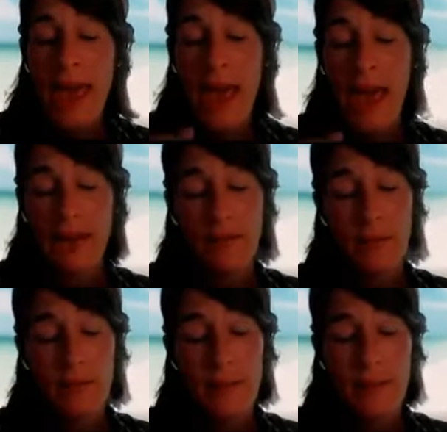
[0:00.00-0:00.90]

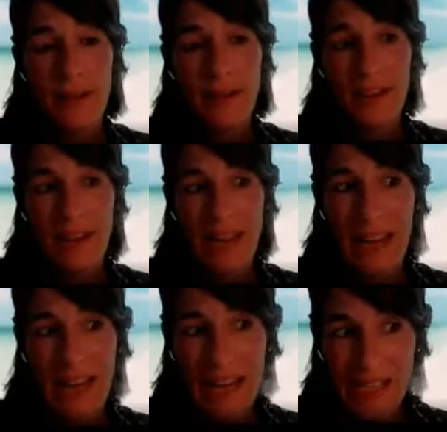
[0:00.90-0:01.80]
And
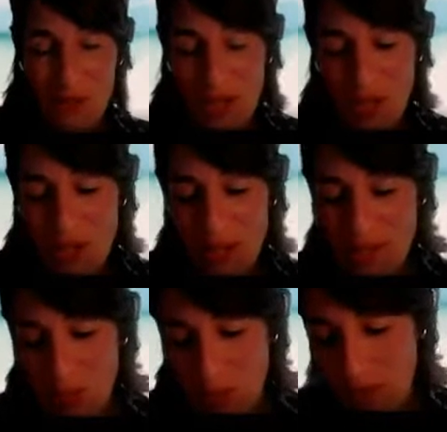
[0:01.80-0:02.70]
it is going
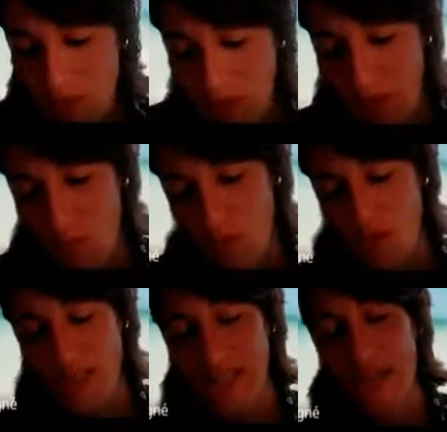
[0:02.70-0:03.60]
to be very important,